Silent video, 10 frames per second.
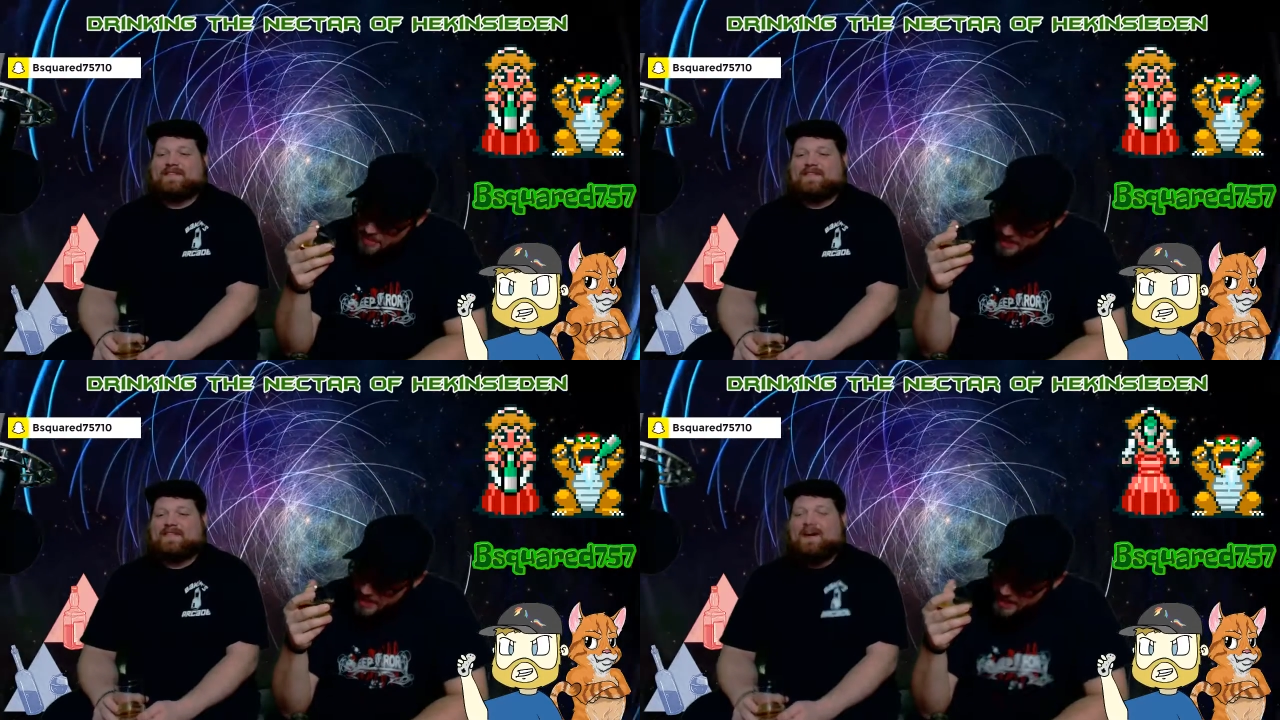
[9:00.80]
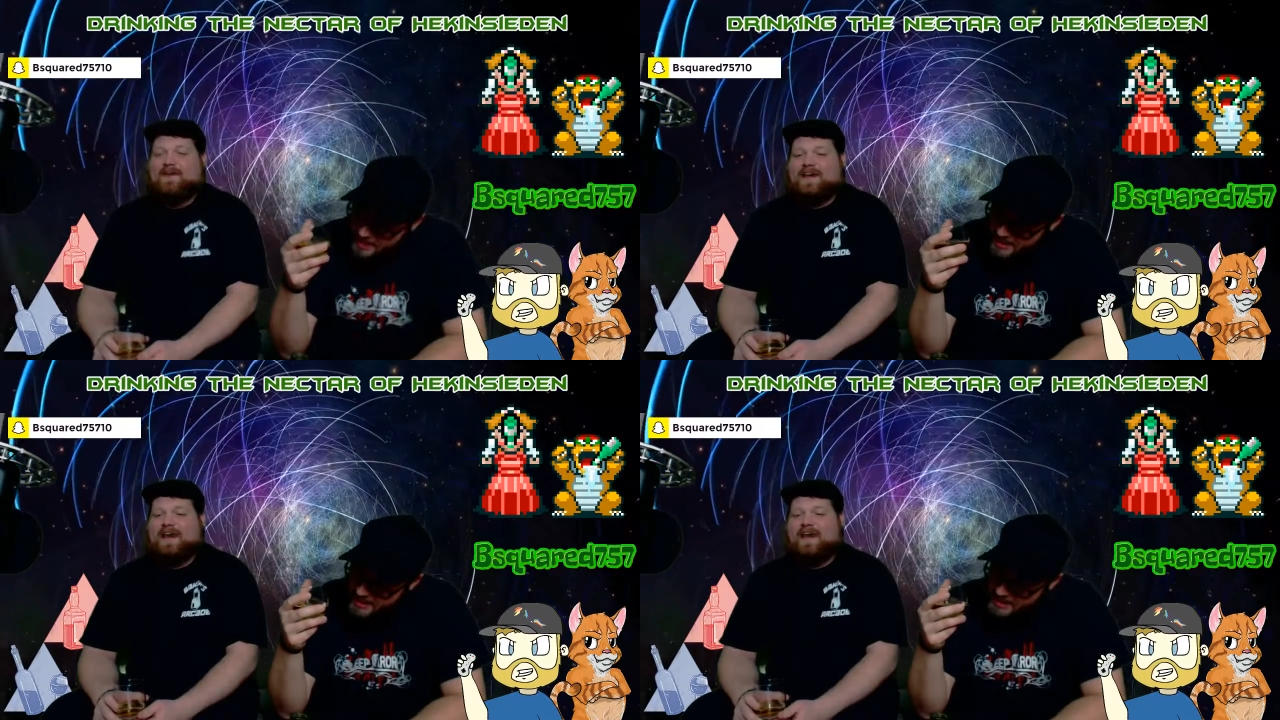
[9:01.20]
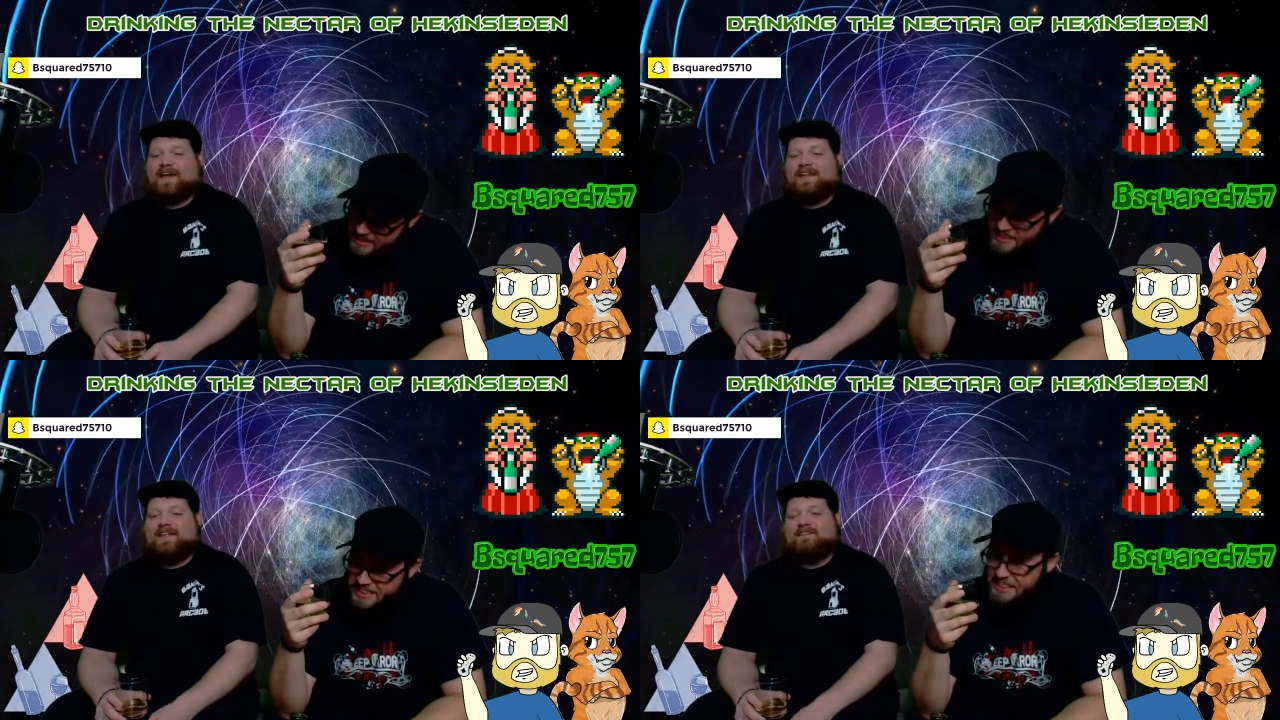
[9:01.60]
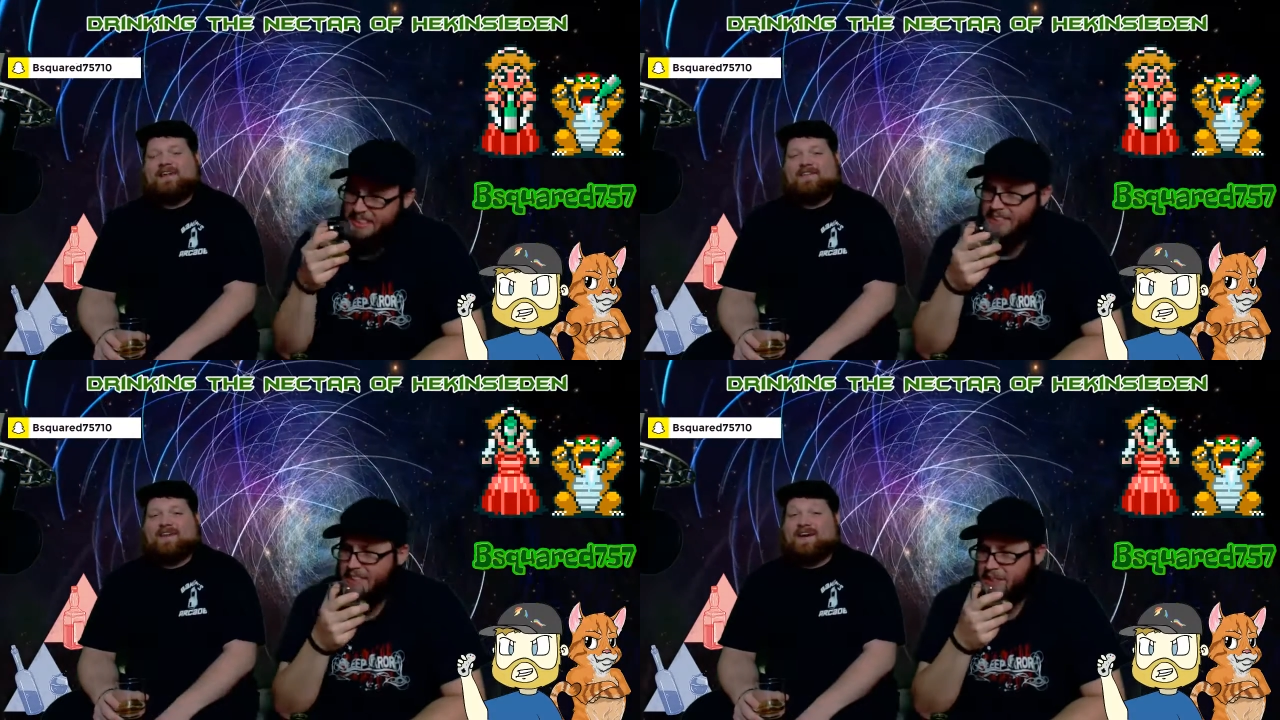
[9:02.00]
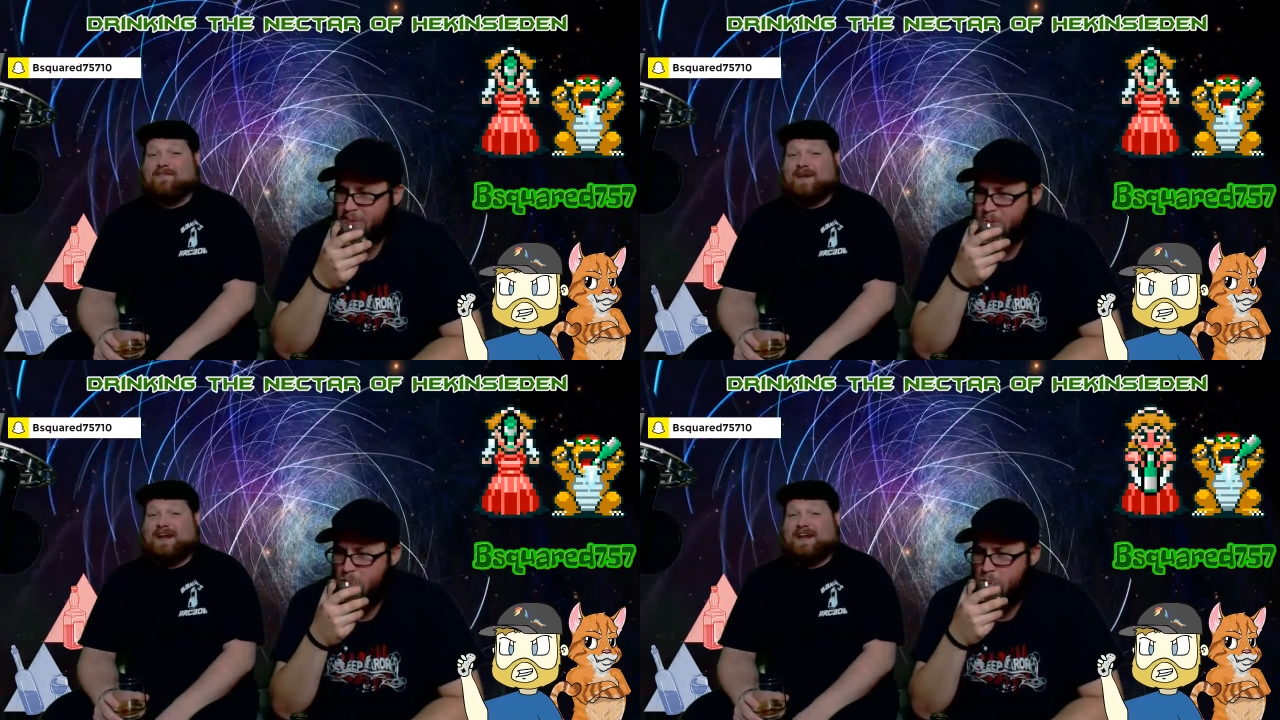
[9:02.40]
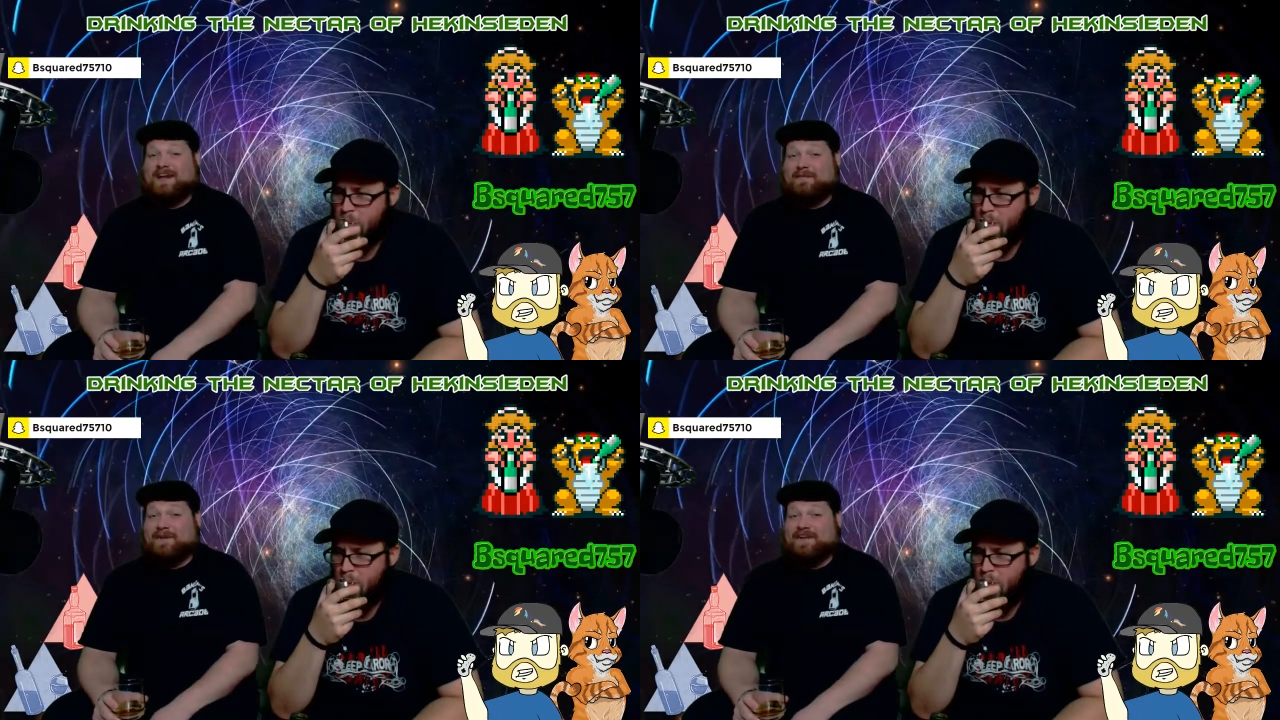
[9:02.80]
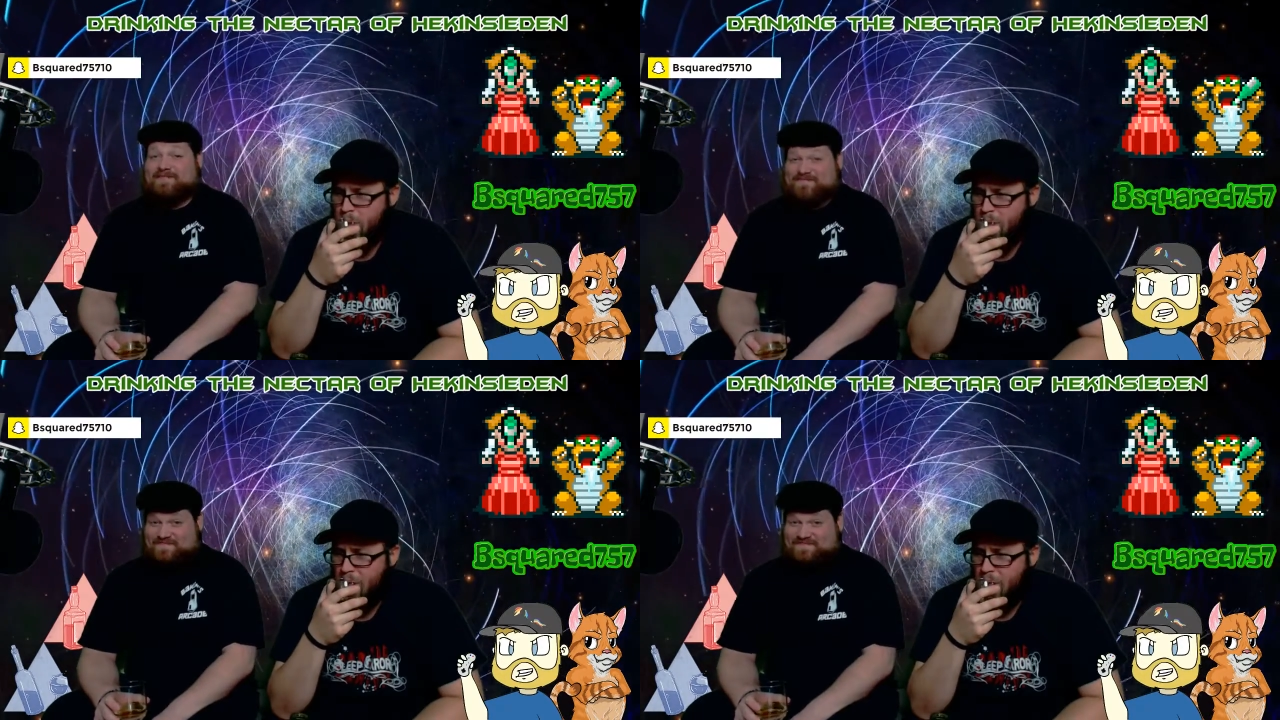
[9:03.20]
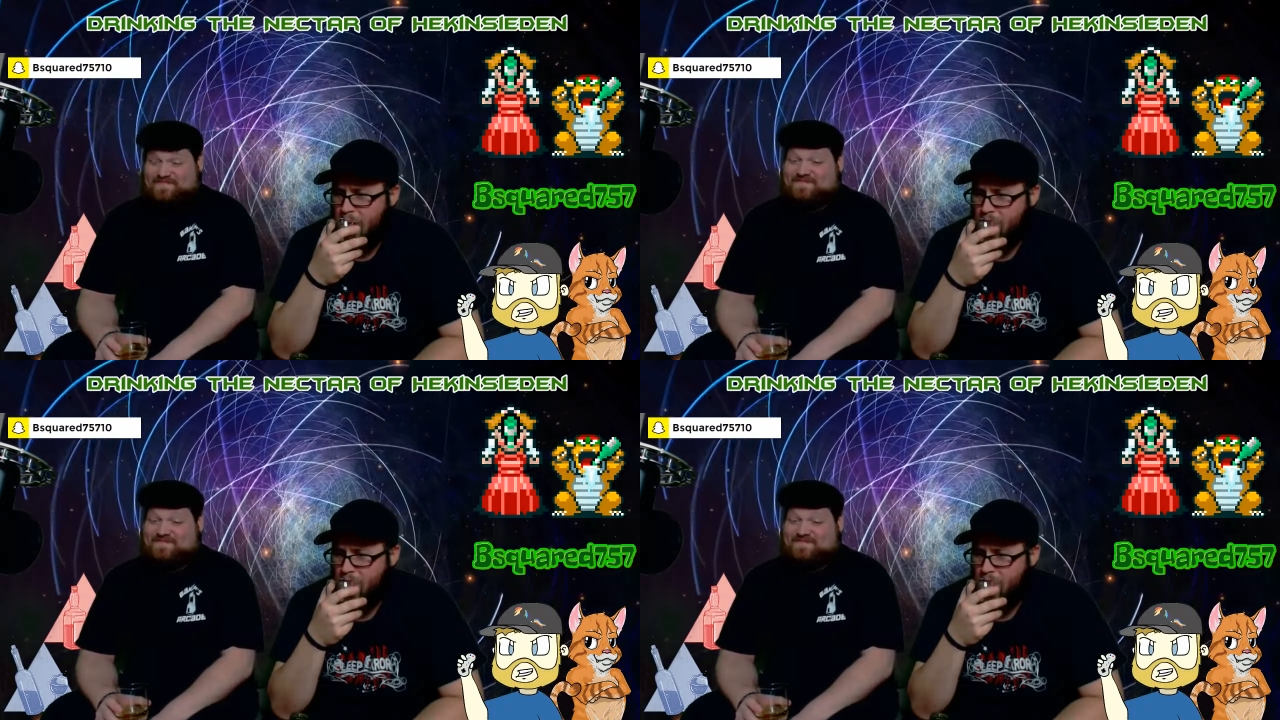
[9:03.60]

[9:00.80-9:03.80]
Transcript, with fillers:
Speaker 1: Oh yeah, heck, that sounds like a great idea, bud. I have two